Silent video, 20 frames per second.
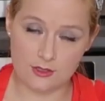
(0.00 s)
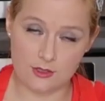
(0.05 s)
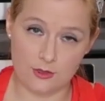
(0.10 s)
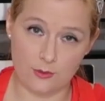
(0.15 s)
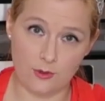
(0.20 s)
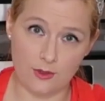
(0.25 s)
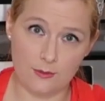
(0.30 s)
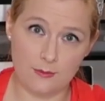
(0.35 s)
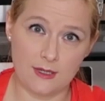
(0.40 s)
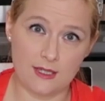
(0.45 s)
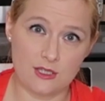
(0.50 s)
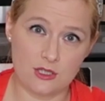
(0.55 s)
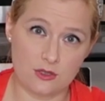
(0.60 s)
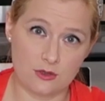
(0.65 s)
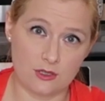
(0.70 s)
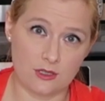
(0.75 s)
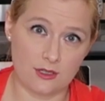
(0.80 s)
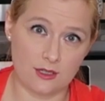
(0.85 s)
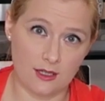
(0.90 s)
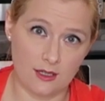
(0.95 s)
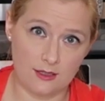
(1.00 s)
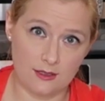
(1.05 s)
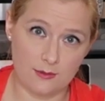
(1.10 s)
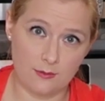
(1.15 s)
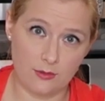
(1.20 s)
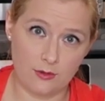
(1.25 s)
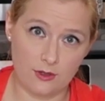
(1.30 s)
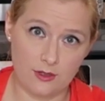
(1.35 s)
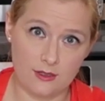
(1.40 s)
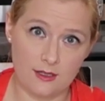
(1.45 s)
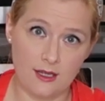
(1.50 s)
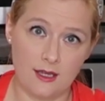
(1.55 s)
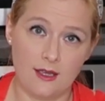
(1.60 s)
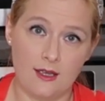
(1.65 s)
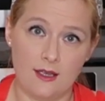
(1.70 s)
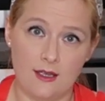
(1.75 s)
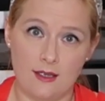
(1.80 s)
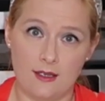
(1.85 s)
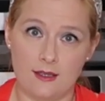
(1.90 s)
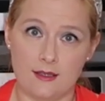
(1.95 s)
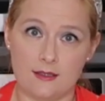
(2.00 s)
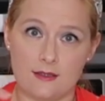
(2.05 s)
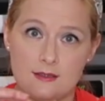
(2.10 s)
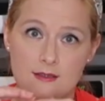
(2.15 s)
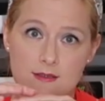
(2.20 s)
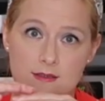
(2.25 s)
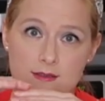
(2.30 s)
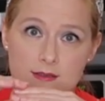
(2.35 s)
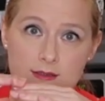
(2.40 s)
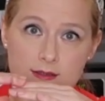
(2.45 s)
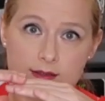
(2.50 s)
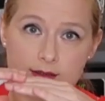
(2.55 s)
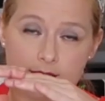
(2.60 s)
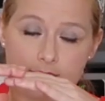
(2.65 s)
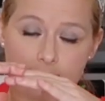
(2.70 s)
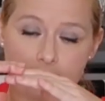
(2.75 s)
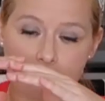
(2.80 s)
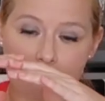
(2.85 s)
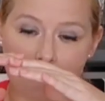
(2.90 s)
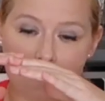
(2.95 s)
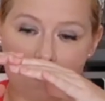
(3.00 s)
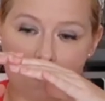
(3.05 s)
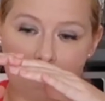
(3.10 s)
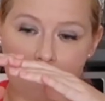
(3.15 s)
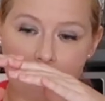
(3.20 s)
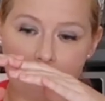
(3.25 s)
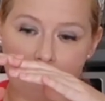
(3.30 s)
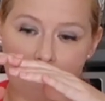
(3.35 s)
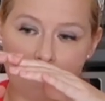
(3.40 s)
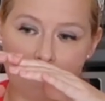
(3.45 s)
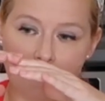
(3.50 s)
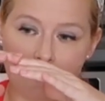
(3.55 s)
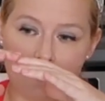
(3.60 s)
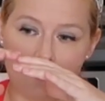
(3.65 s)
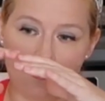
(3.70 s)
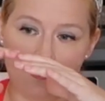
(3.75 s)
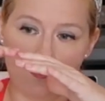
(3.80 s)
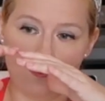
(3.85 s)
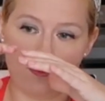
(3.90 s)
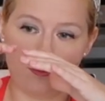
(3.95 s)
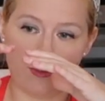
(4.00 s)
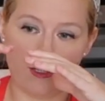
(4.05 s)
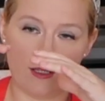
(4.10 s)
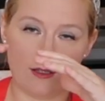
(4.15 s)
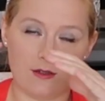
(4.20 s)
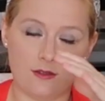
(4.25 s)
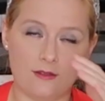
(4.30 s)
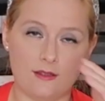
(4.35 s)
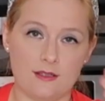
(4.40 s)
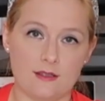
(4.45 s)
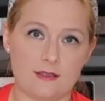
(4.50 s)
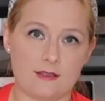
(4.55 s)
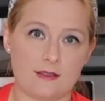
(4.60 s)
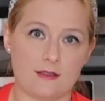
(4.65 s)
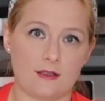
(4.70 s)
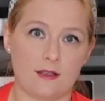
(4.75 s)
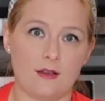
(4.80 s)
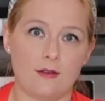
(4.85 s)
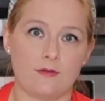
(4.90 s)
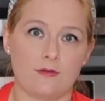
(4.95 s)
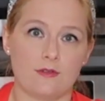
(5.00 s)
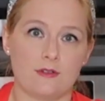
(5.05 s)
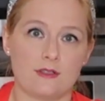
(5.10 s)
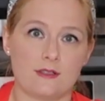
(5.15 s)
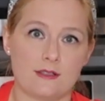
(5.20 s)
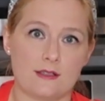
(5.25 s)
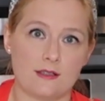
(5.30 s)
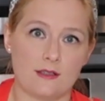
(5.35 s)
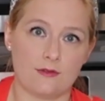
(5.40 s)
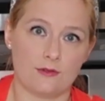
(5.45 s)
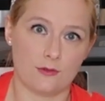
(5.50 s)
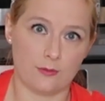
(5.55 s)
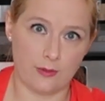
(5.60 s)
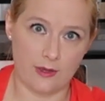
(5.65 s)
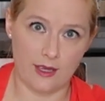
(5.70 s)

So you want to make sure your cutting board is bigger than the circumference of your